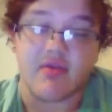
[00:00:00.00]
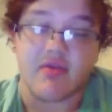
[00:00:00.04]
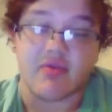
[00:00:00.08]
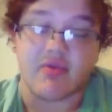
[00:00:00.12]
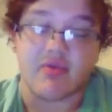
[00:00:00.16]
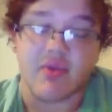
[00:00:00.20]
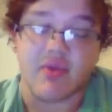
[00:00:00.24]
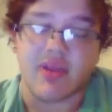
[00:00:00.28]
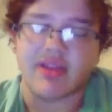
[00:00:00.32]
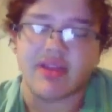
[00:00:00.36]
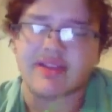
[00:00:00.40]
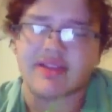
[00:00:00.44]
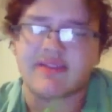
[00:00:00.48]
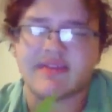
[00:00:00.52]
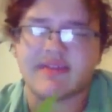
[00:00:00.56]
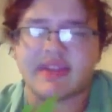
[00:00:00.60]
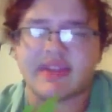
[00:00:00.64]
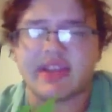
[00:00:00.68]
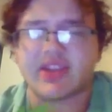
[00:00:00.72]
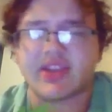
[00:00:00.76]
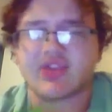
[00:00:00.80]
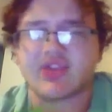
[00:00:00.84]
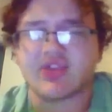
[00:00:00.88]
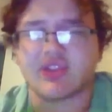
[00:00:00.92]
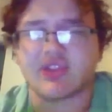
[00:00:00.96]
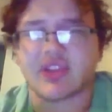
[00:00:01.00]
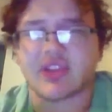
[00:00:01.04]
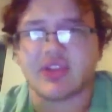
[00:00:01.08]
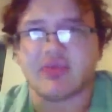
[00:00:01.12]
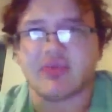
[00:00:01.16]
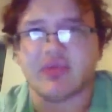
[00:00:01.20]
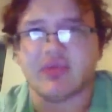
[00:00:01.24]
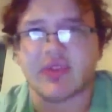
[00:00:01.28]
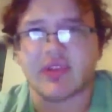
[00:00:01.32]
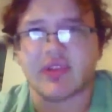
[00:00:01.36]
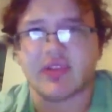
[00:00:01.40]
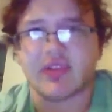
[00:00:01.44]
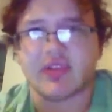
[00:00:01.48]
relatively interesting
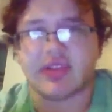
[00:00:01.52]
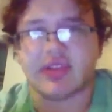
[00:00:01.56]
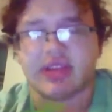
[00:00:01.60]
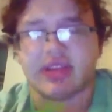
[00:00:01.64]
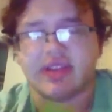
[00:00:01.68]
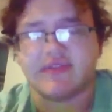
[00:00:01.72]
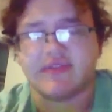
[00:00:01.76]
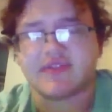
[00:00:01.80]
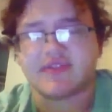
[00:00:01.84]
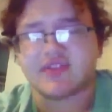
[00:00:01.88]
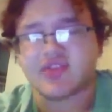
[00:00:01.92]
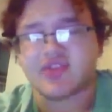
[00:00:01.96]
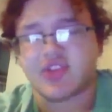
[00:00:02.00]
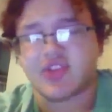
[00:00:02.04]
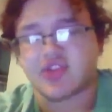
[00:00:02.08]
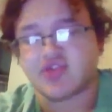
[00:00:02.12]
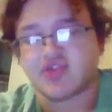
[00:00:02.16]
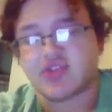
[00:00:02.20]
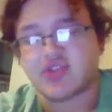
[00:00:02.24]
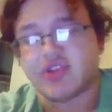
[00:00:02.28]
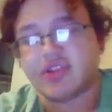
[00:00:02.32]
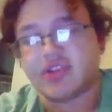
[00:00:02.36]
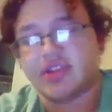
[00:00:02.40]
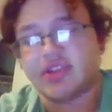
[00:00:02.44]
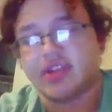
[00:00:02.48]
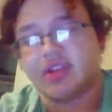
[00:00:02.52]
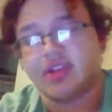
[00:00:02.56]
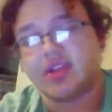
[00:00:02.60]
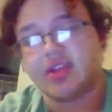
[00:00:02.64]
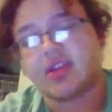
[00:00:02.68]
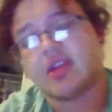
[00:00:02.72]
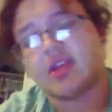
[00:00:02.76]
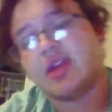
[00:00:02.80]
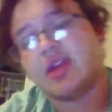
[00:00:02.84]
leaf structure, I think.